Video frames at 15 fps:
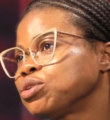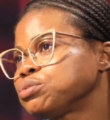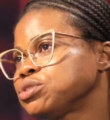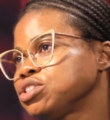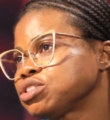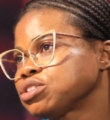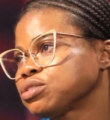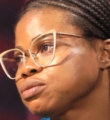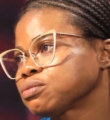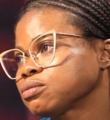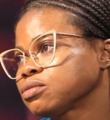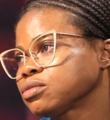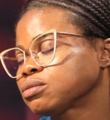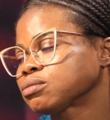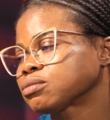the competition,
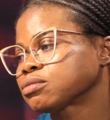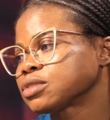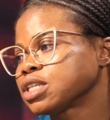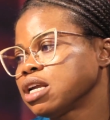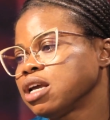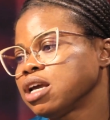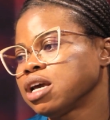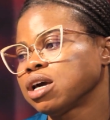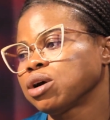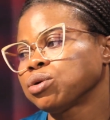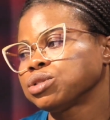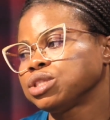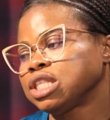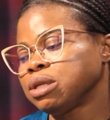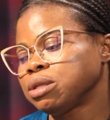
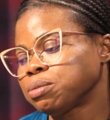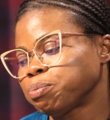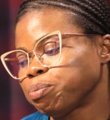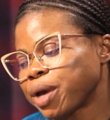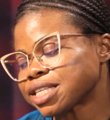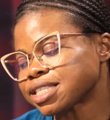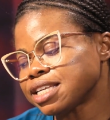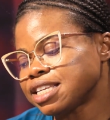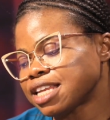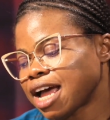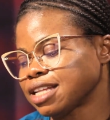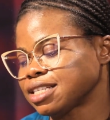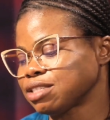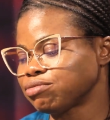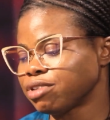the person
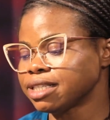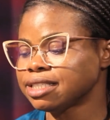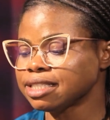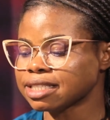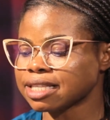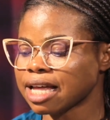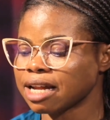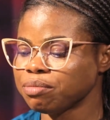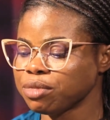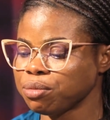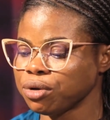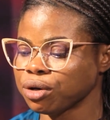that registered me,